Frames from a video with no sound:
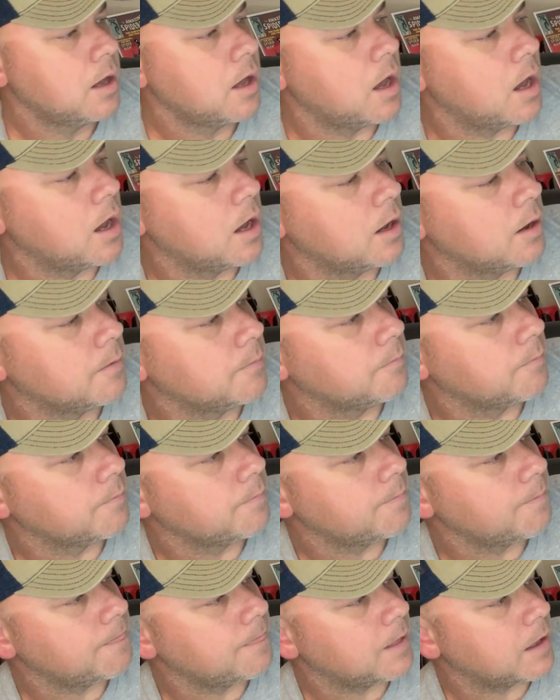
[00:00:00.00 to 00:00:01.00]
And
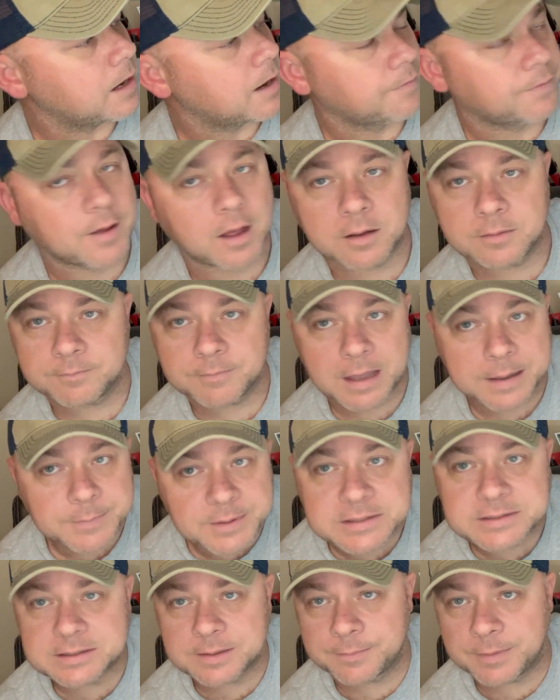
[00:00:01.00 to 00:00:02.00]
I thought maybe
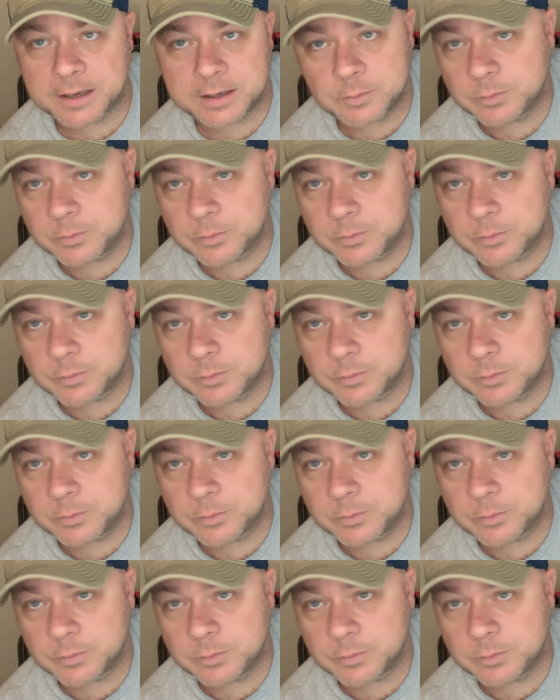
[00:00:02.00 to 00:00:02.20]
somebody